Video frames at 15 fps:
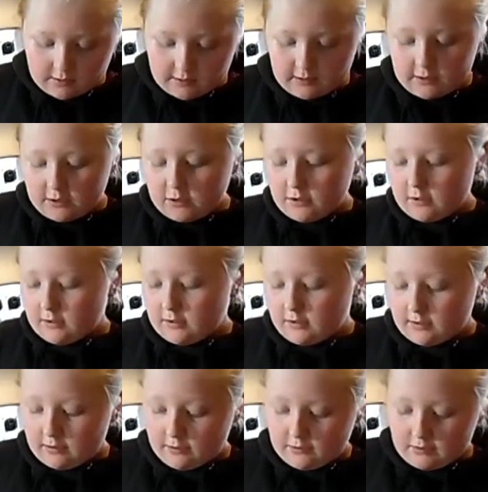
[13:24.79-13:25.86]
This is
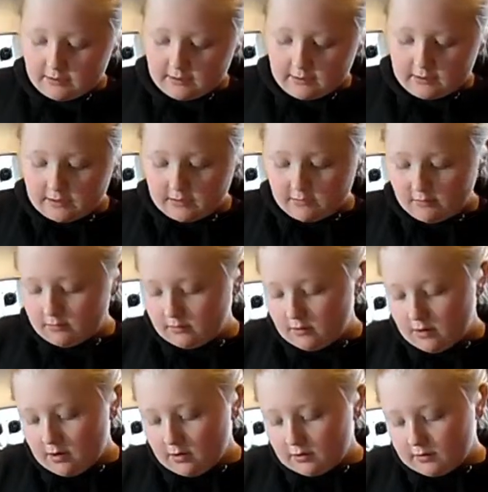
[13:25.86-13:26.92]
just using the
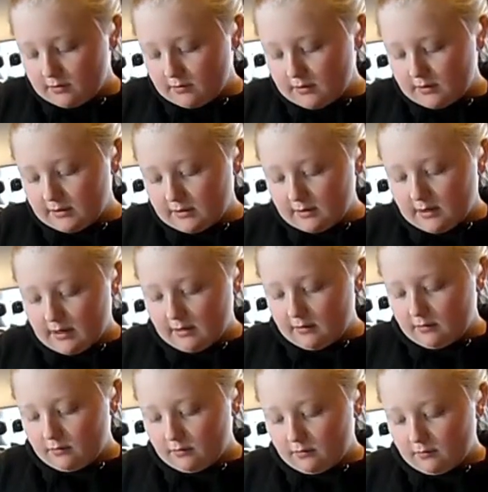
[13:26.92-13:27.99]
scissors so it does
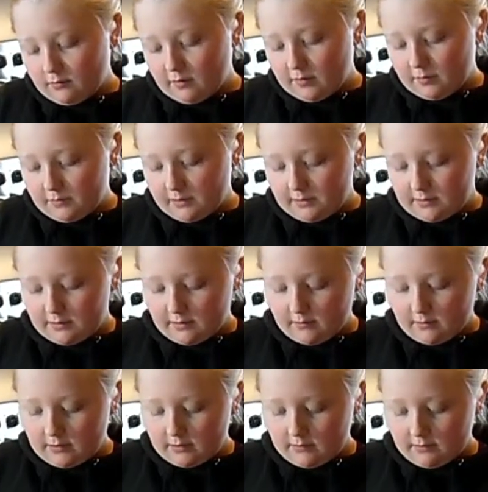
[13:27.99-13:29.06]
not rip the
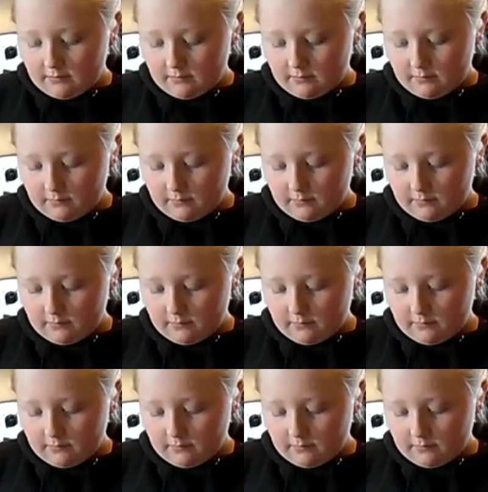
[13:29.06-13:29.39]
seaweed.